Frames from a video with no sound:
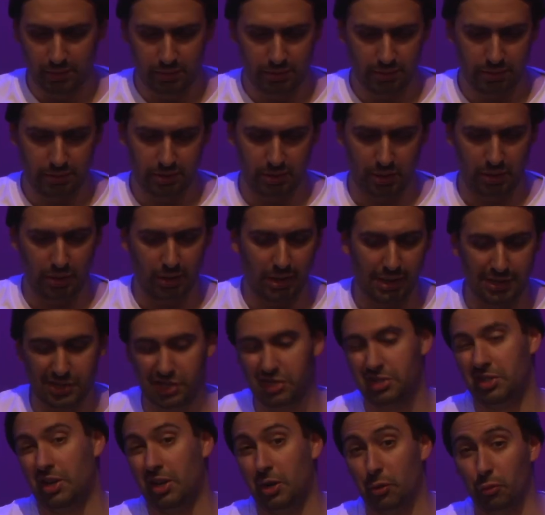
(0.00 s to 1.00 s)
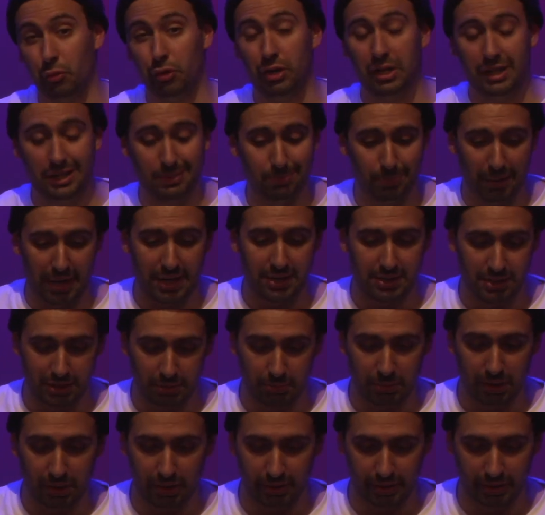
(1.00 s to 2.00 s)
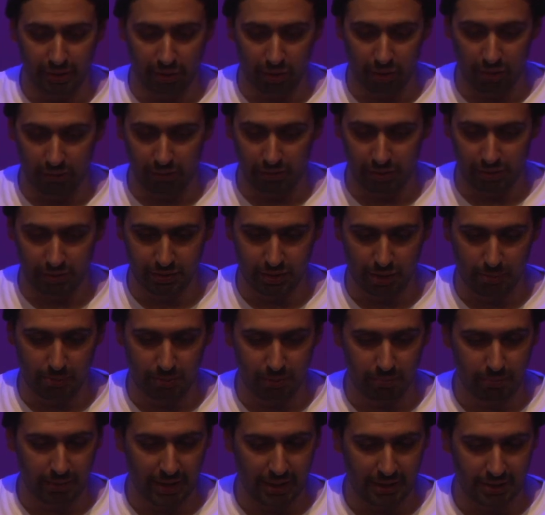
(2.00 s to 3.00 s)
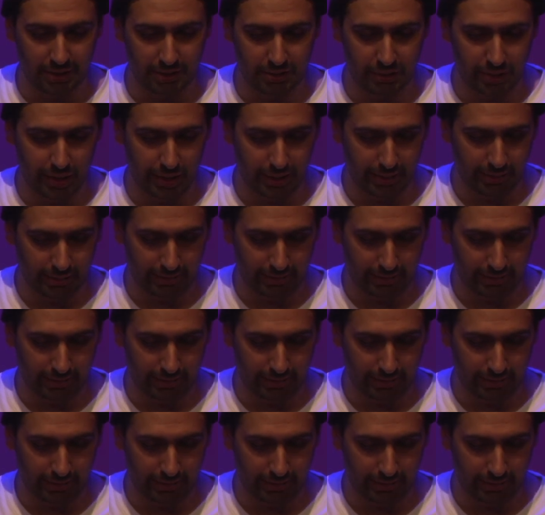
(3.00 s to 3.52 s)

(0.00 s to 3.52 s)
So that's just like a really basic melody over the top of the bass line.